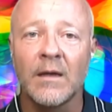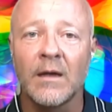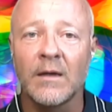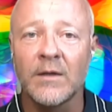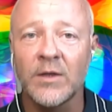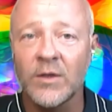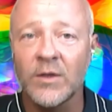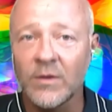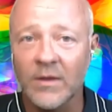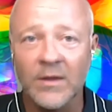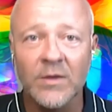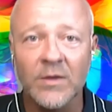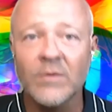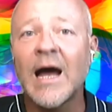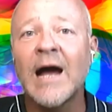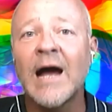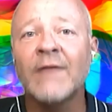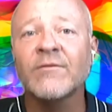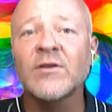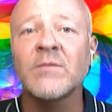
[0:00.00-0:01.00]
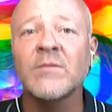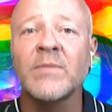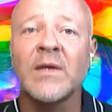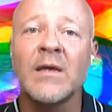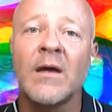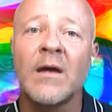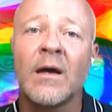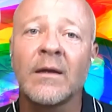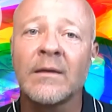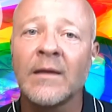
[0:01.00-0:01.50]
you you have to
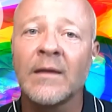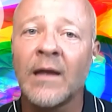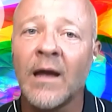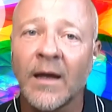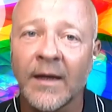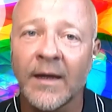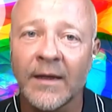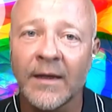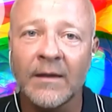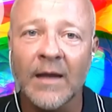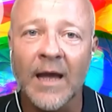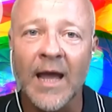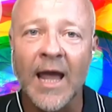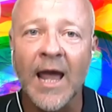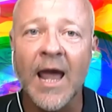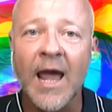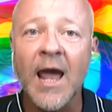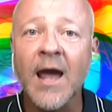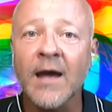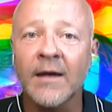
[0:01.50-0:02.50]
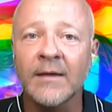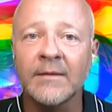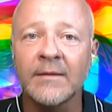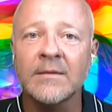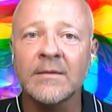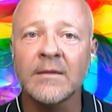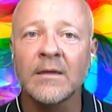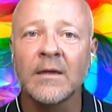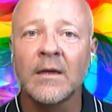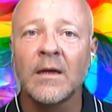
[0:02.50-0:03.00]
be online
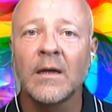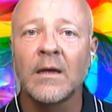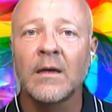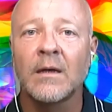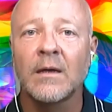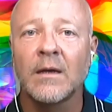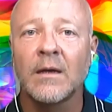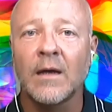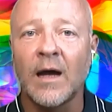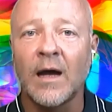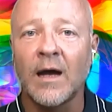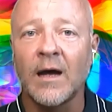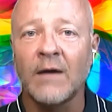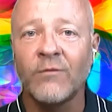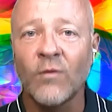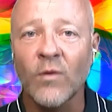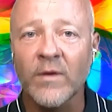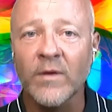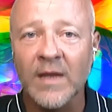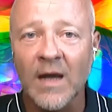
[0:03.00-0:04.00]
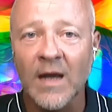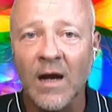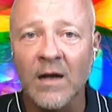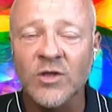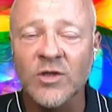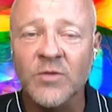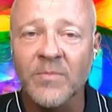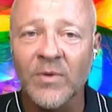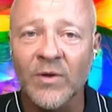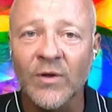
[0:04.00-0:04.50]
and uh, for the
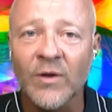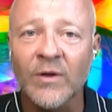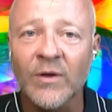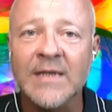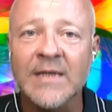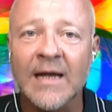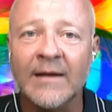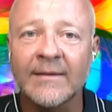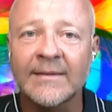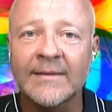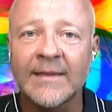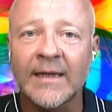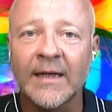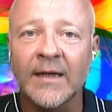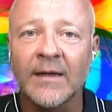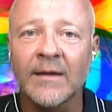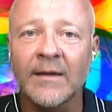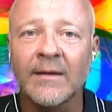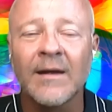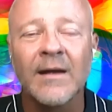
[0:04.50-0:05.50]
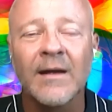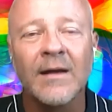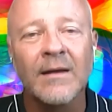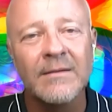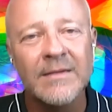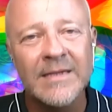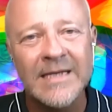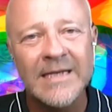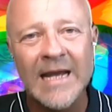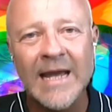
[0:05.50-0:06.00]
entrepreneurs out there
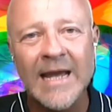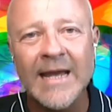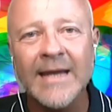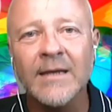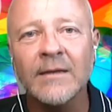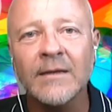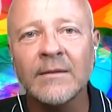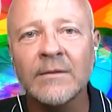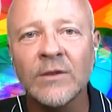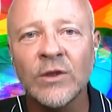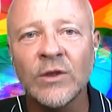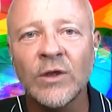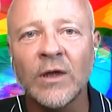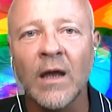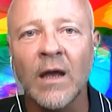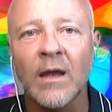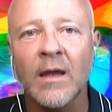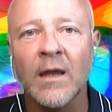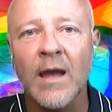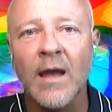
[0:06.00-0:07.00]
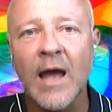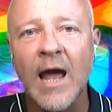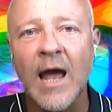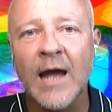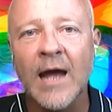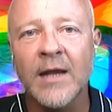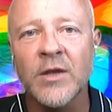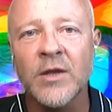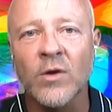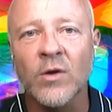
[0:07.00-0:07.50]
take a look
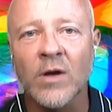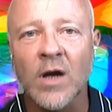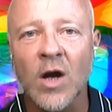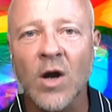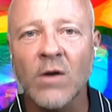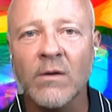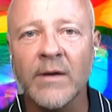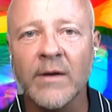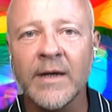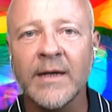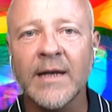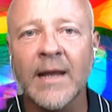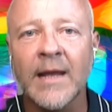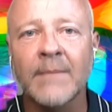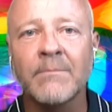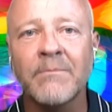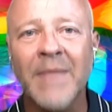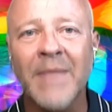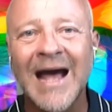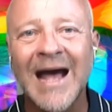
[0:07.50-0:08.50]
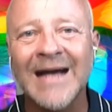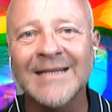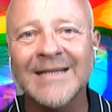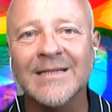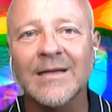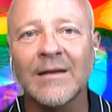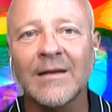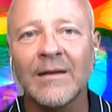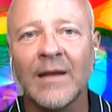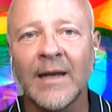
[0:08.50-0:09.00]
at your current and past
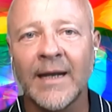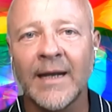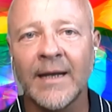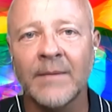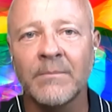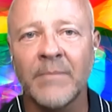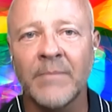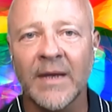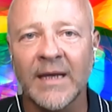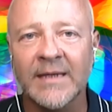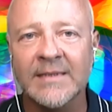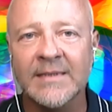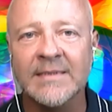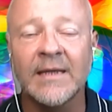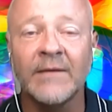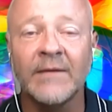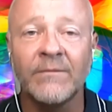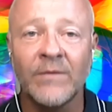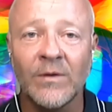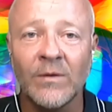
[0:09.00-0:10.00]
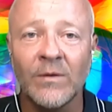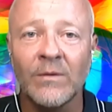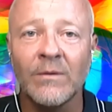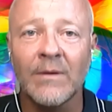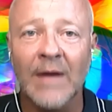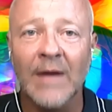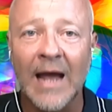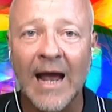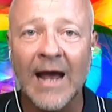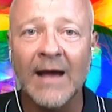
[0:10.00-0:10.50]
client base if
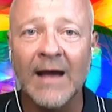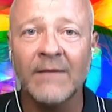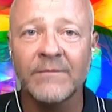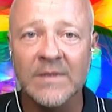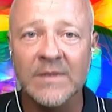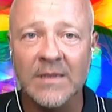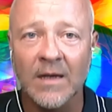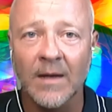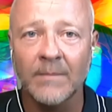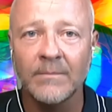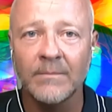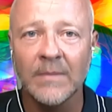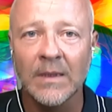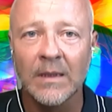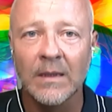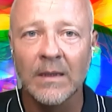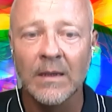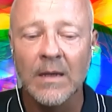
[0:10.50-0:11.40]
you have some